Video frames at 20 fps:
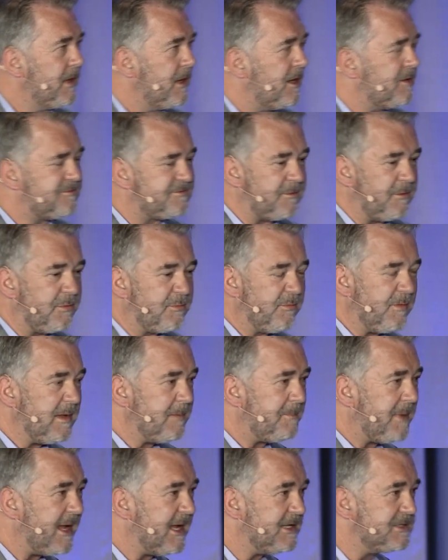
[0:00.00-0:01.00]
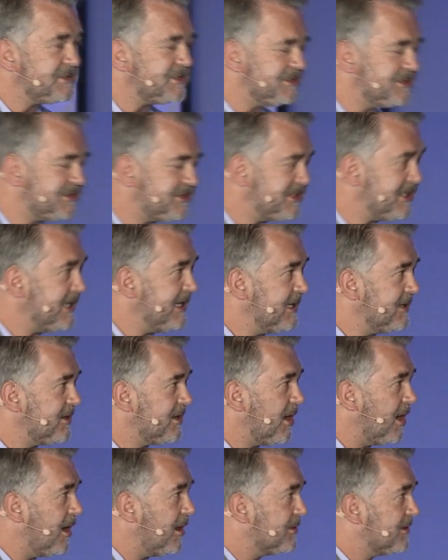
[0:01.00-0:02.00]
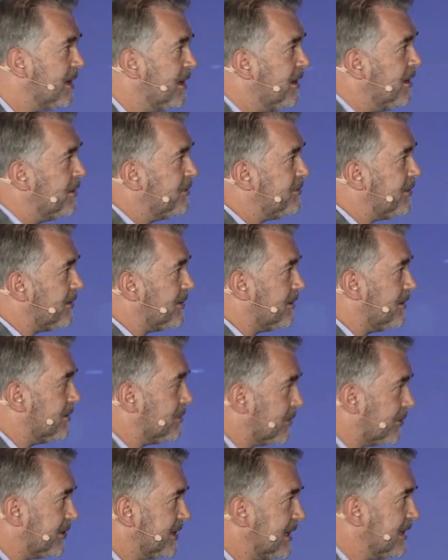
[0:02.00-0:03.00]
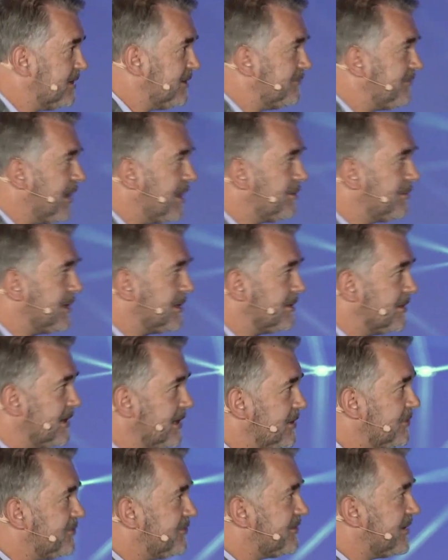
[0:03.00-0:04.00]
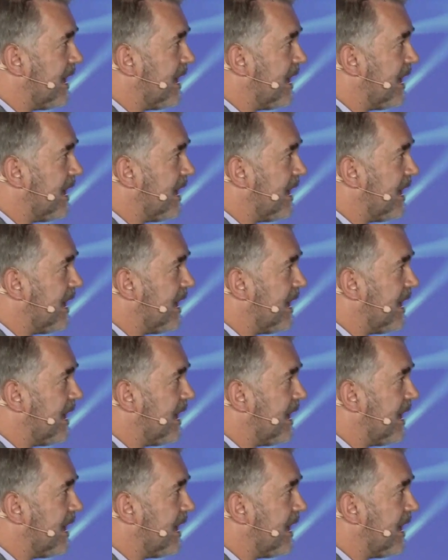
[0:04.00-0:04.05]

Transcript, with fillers: It's a three page sheet called The Learning and Development Leader's